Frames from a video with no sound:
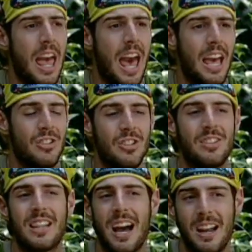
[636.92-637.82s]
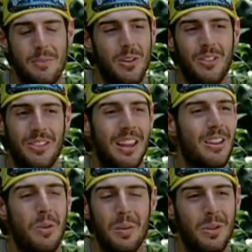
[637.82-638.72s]
And she's the kind of person that
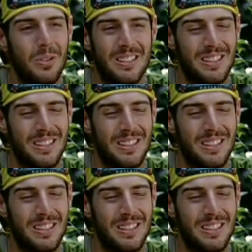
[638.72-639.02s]
nobody would